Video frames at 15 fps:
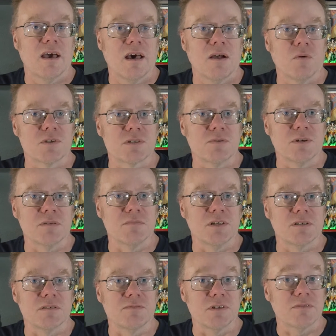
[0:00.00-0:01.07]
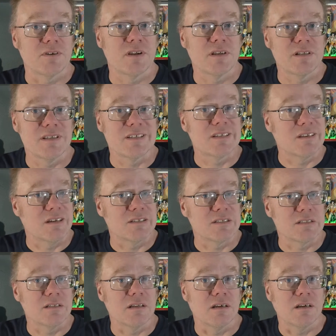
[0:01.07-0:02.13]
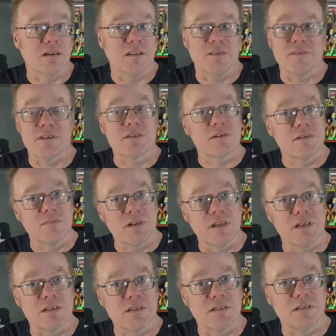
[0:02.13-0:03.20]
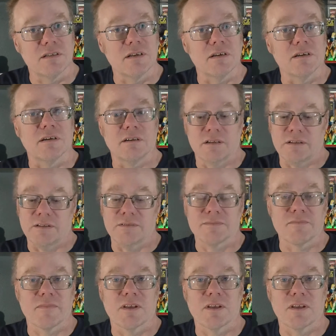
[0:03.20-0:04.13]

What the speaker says: what's the word I'm looking for? A very good discussion on discrimination, on